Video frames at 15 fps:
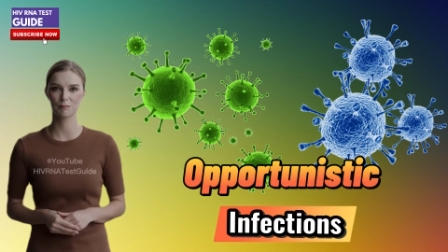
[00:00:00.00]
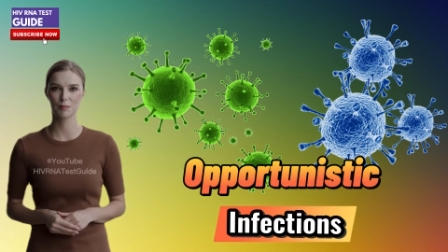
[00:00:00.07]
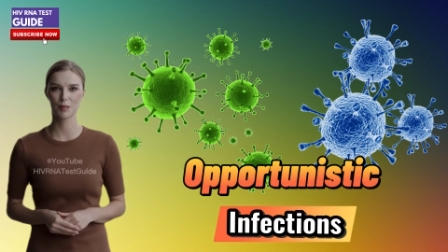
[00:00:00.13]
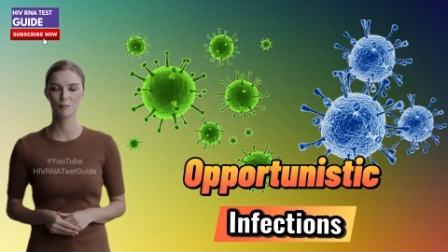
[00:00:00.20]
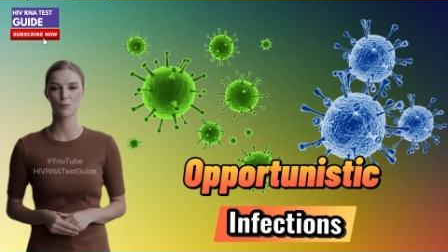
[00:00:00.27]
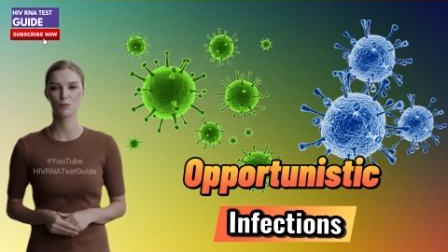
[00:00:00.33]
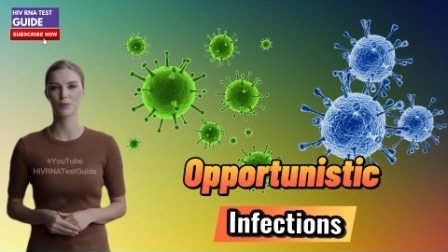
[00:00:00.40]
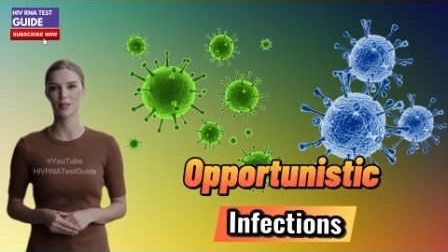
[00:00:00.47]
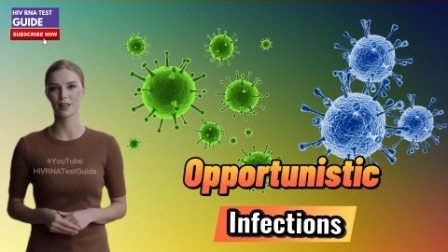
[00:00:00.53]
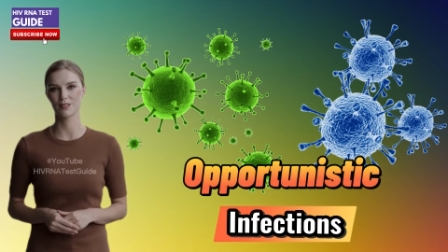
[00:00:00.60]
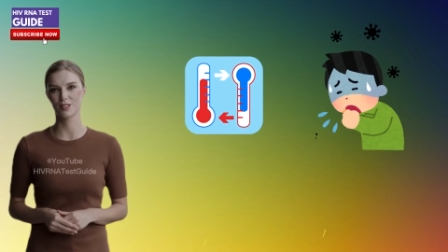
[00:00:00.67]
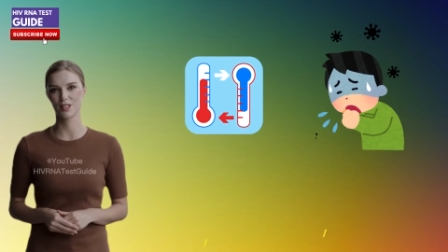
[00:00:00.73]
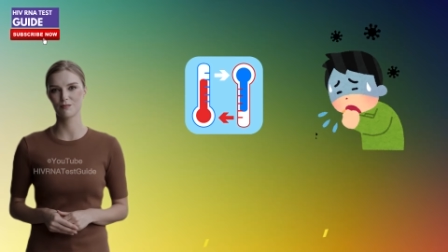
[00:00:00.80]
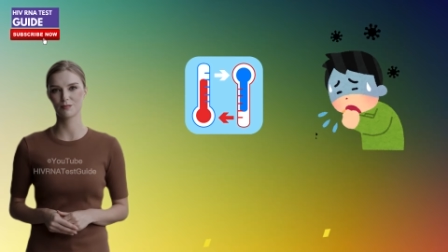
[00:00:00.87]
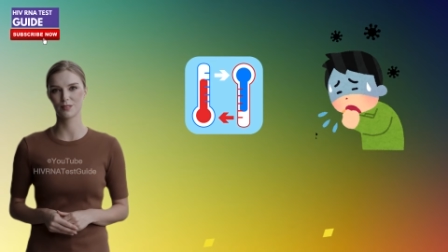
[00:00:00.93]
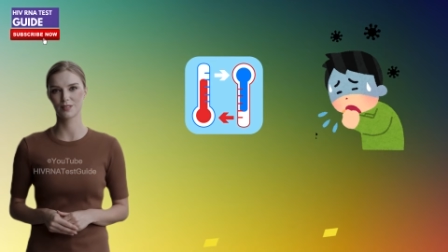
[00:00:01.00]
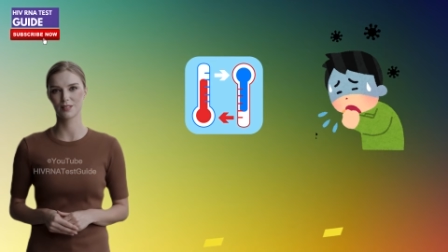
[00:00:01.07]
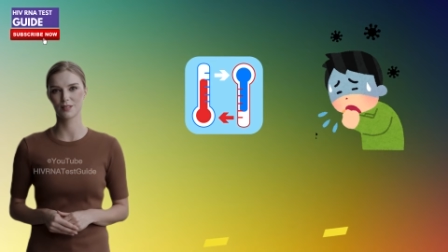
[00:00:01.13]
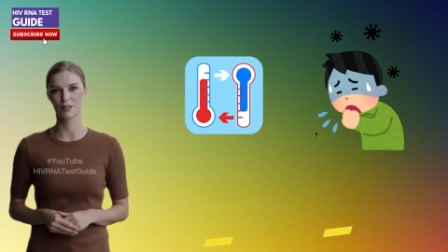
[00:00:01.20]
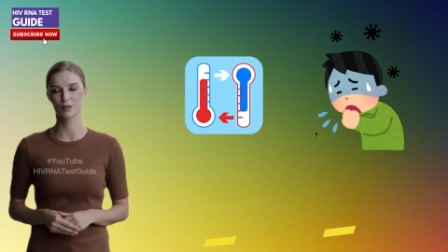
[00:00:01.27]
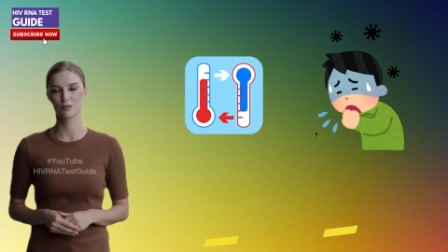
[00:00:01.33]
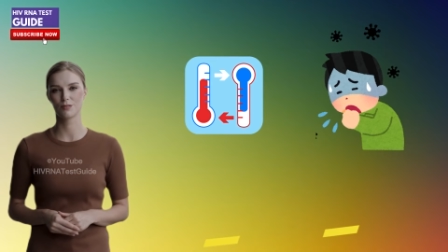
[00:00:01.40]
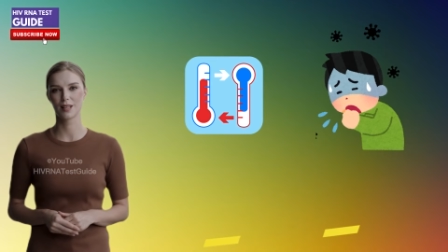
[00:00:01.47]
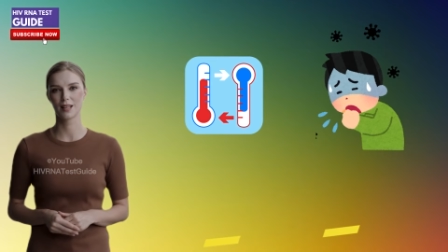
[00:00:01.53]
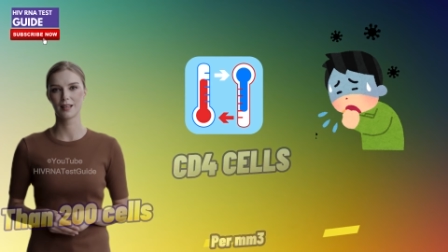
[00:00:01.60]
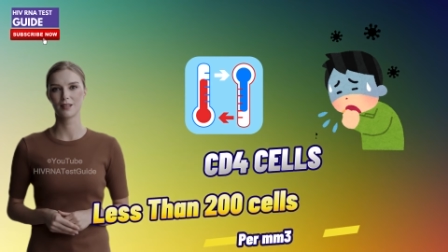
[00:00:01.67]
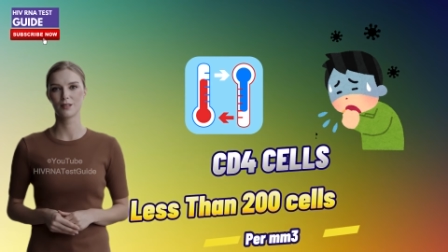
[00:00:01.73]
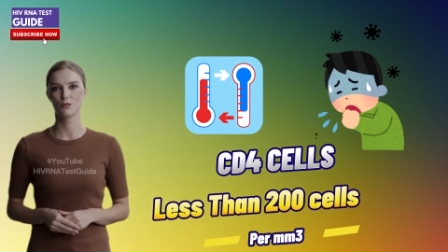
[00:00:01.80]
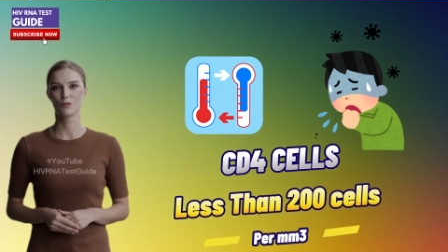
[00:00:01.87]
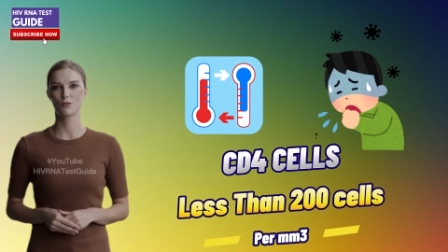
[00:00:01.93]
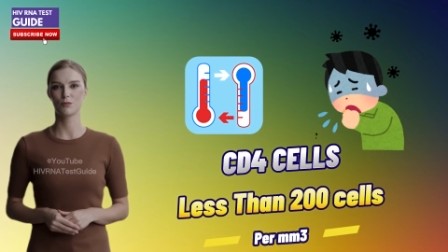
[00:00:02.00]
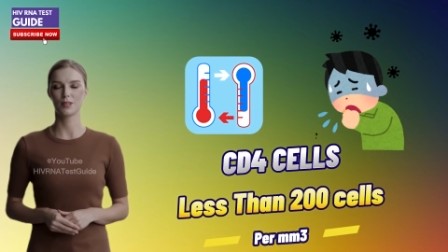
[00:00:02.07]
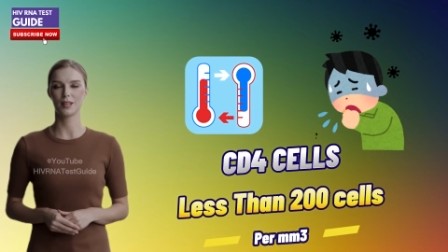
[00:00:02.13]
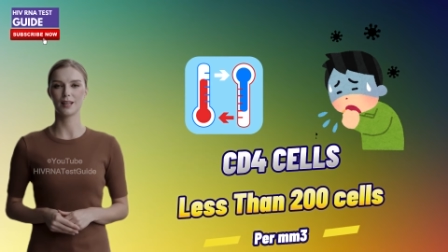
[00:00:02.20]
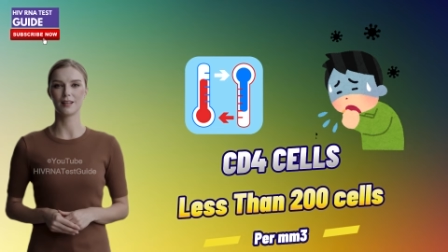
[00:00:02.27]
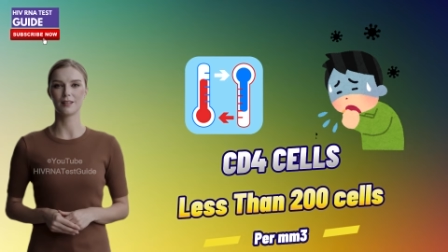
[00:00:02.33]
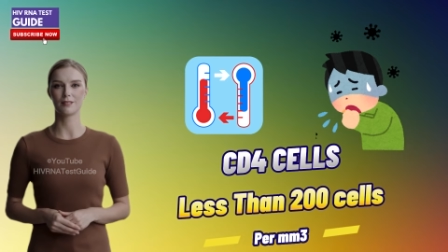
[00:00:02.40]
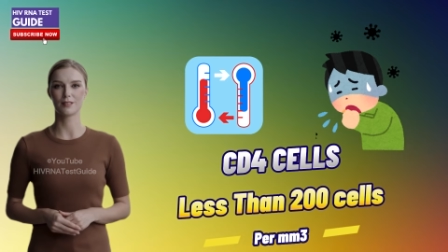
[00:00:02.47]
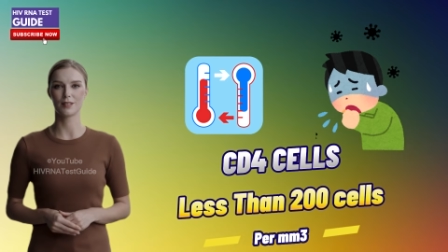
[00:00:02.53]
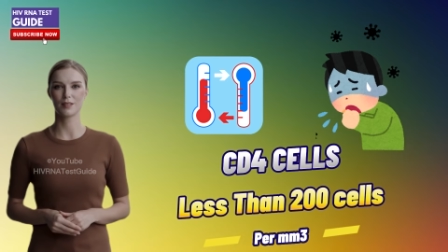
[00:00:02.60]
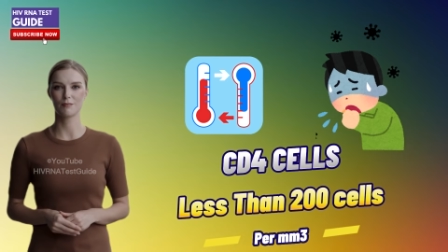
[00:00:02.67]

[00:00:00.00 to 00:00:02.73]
People with HIV are diagnosed with AIDS